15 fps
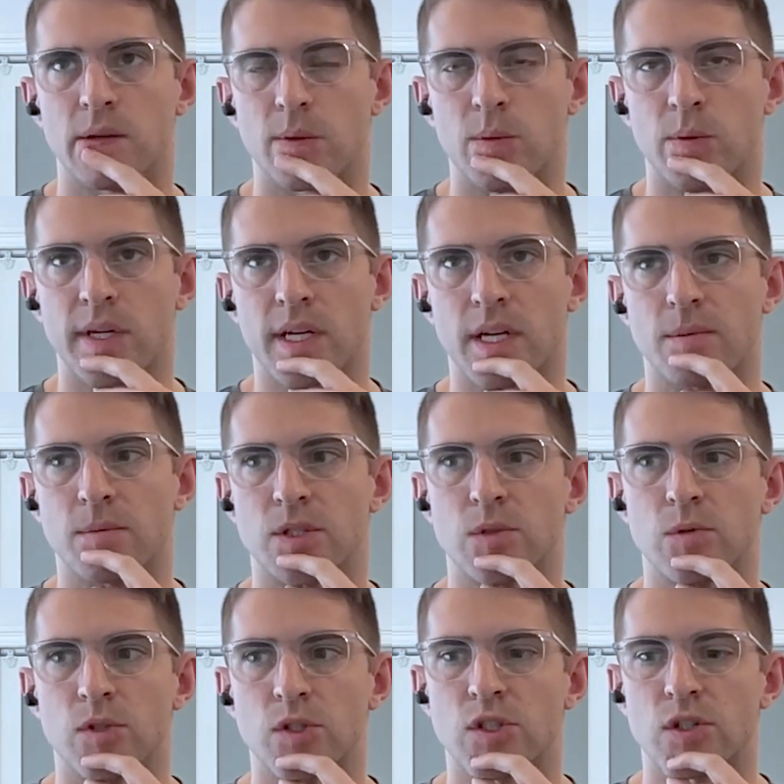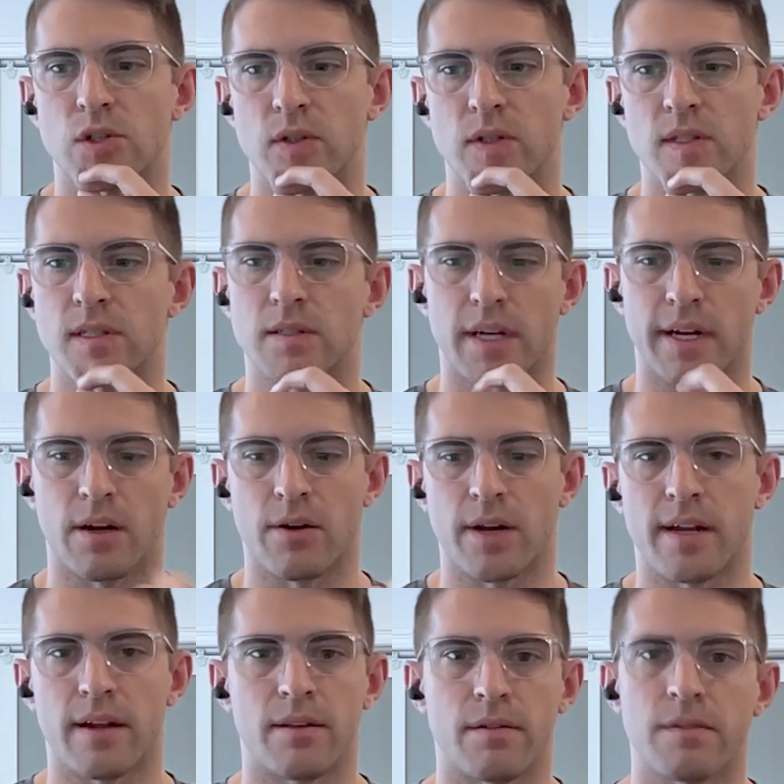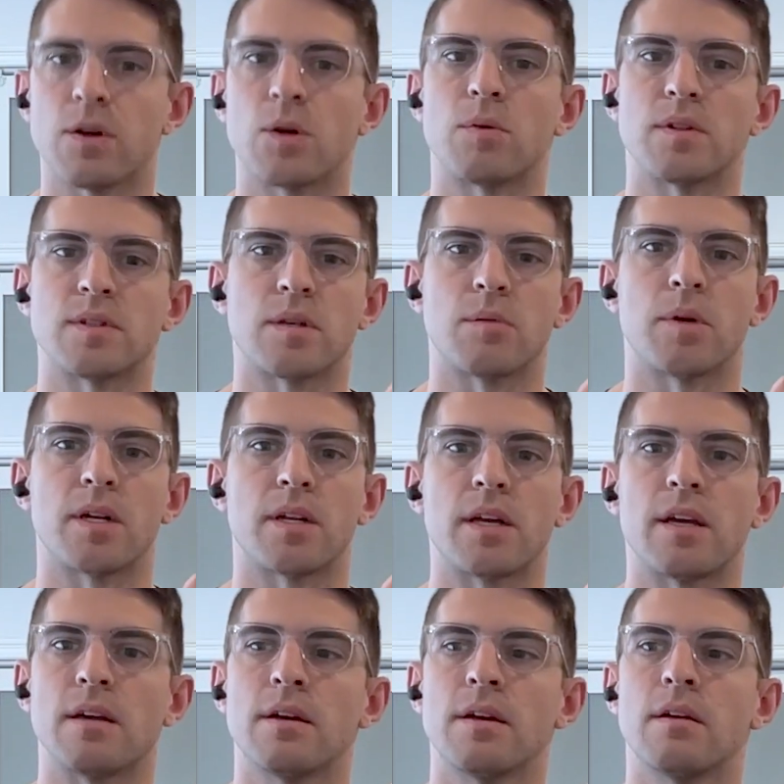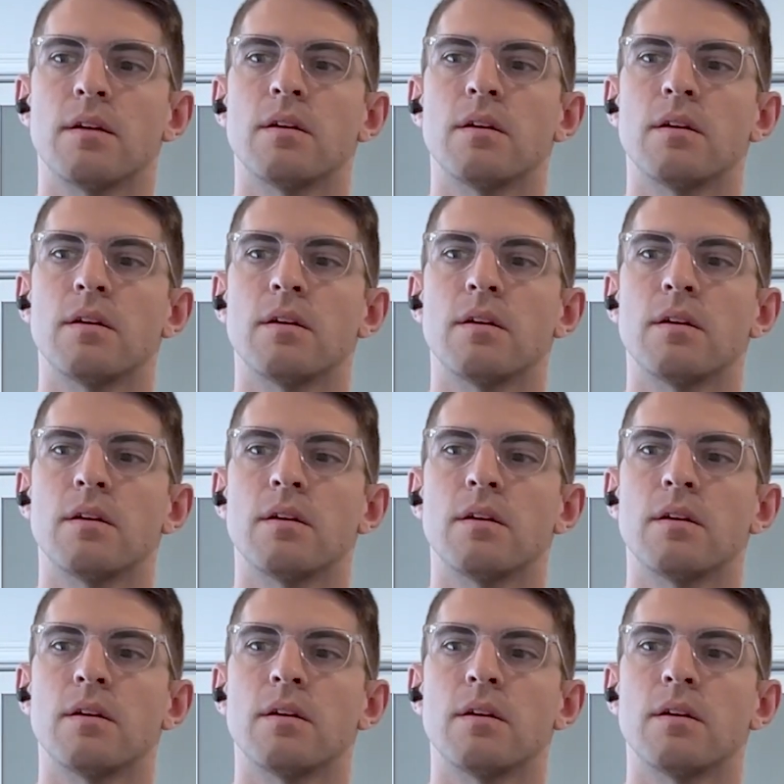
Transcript: when it comes to insurance is like I'll get on the phone with somebody